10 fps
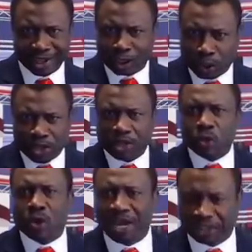to the
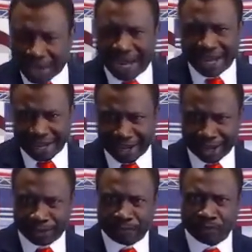USA,
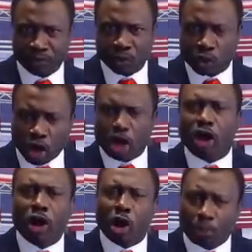to
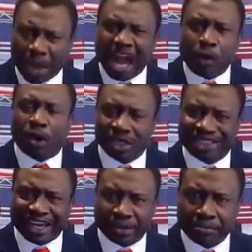all powers
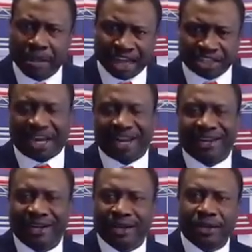that matter.
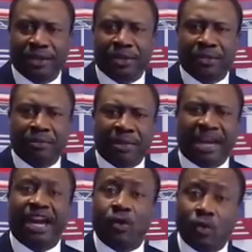But
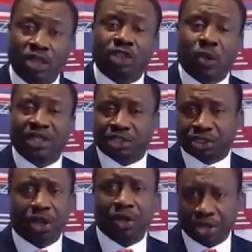I want to
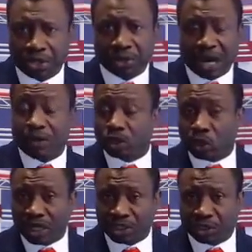assure you, I want to
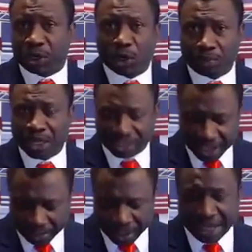assure
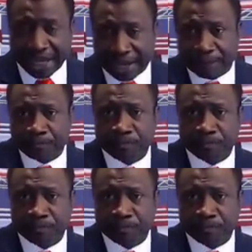Mr. Biya,